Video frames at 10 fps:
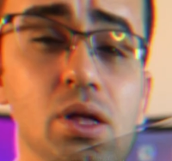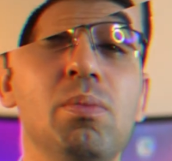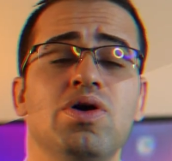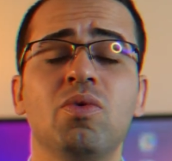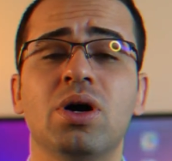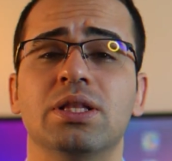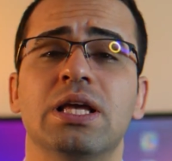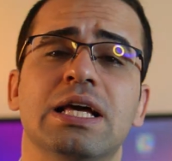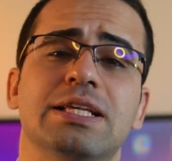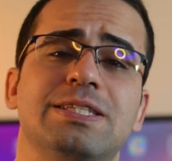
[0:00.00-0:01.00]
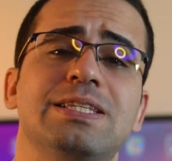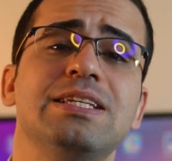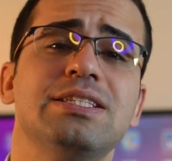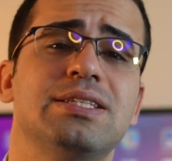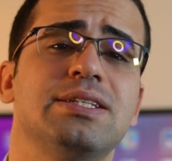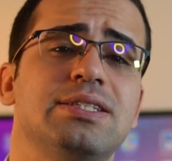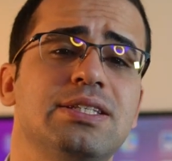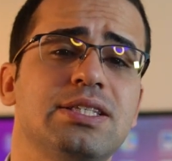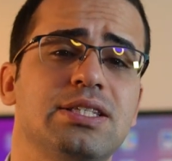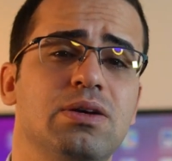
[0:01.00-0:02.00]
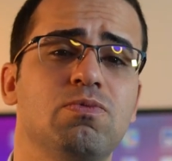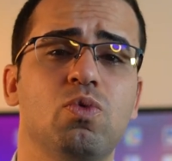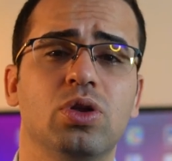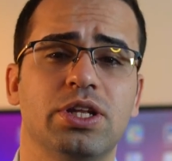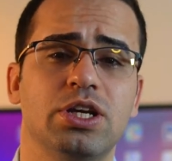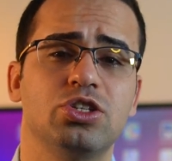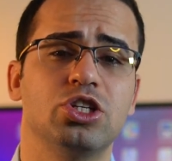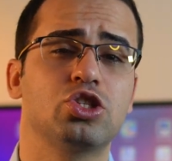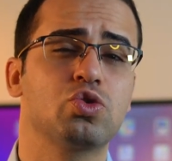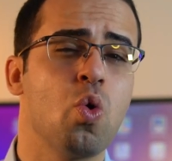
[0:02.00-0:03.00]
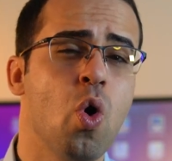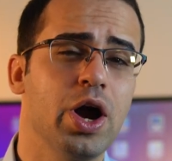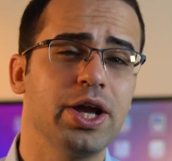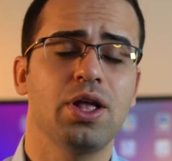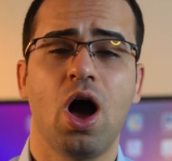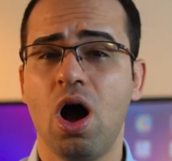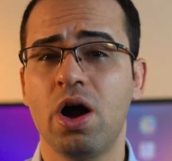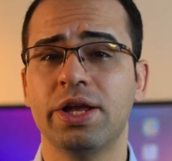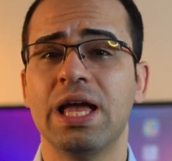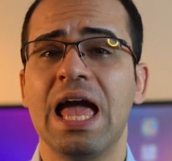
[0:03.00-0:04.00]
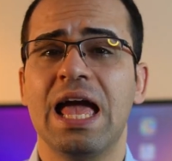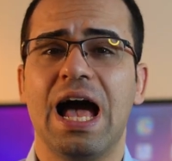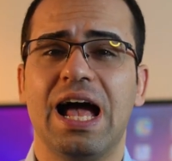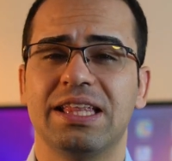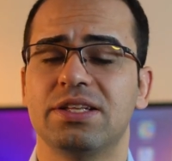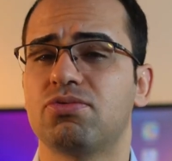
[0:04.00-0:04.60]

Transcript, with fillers: Number one, since the system voltage is quite high, the